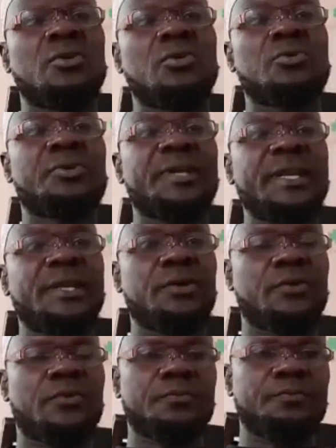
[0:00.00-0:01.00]
on
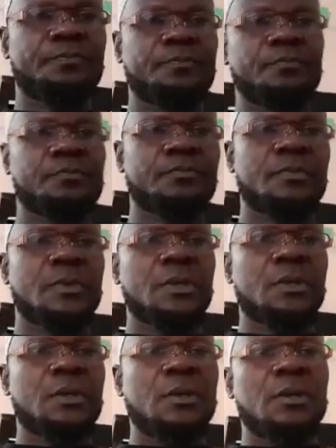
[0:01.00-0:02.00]
radio.
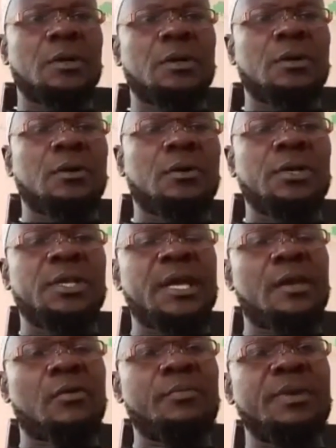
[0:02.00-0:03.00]
Oh, in
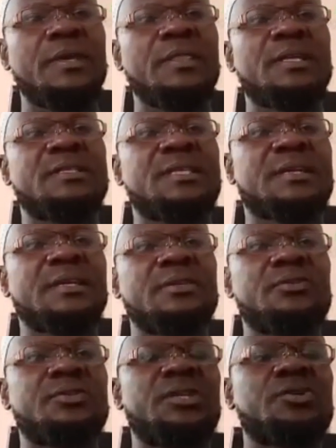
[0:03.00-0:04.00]
Nairobi, there is a
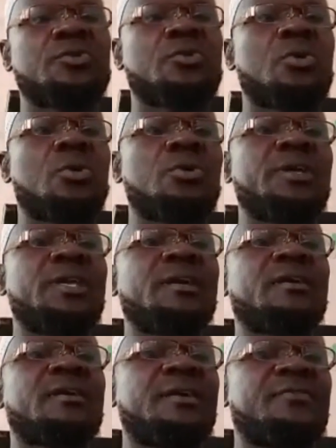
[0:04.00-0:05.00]
radio station called
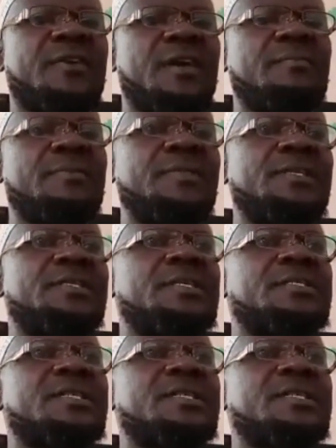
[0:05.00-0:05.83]
Iqra FM. This is